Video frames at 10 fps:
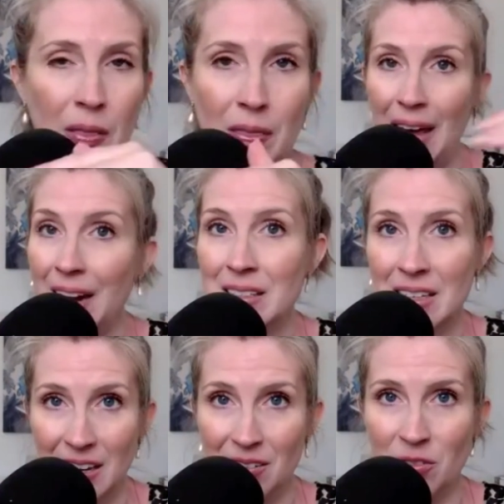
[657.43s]
And is
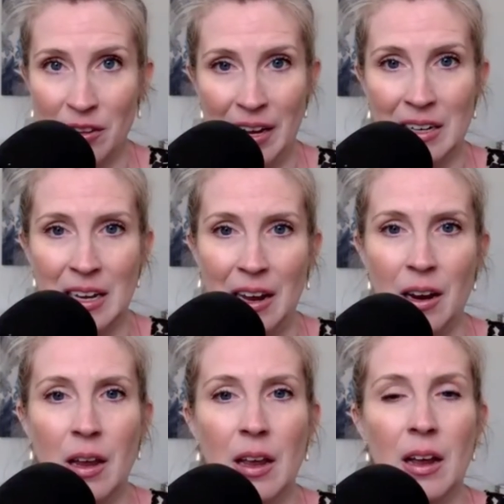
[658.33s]
it for that
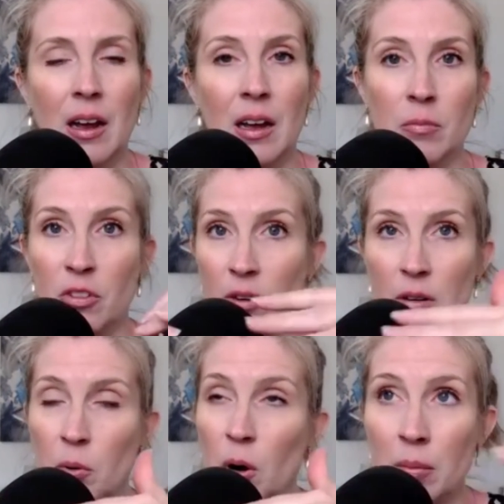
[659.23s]
day,
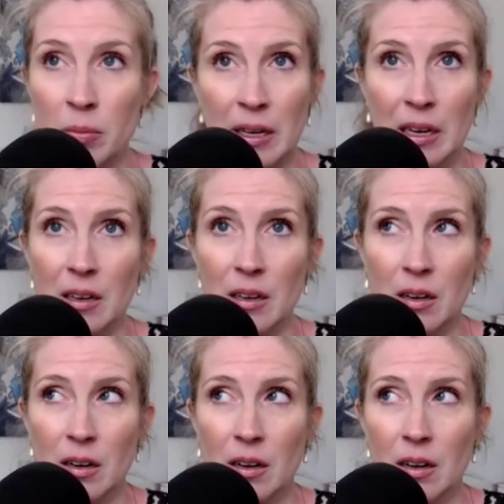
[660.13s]
for probably
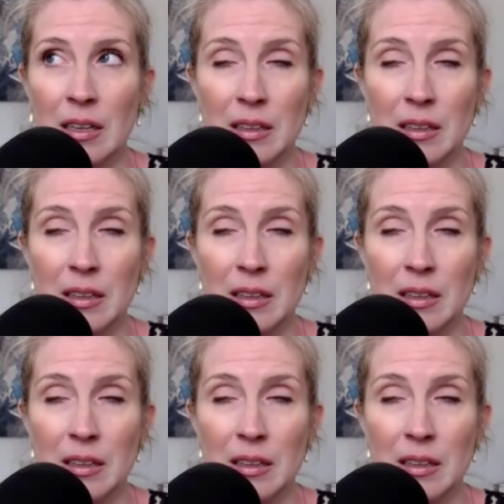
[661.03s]
at